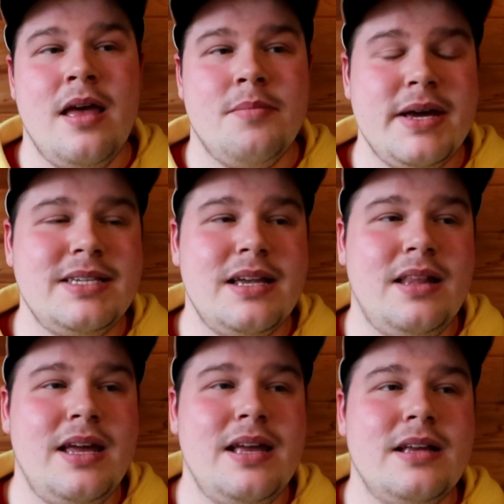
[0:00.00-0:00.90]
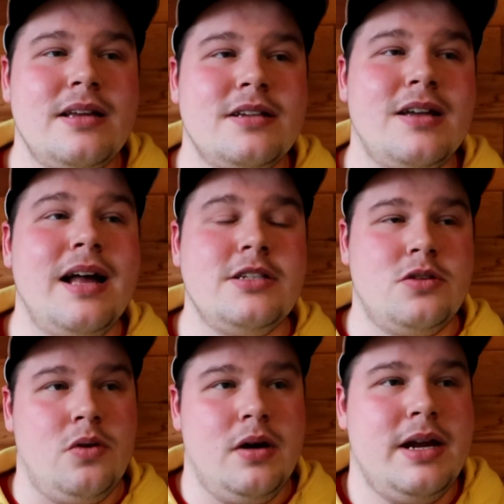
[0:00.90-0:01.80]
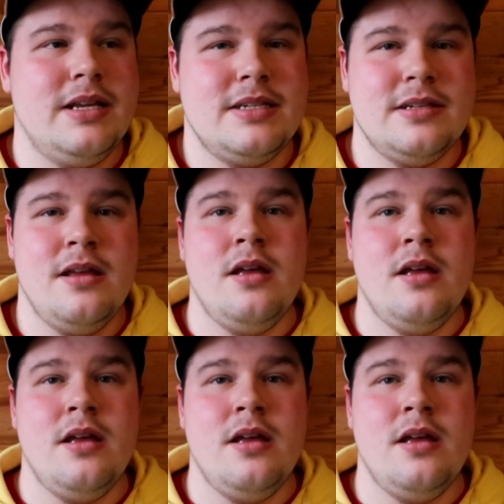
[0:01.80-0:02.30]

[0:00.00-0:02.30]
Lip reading: Basically, side stories.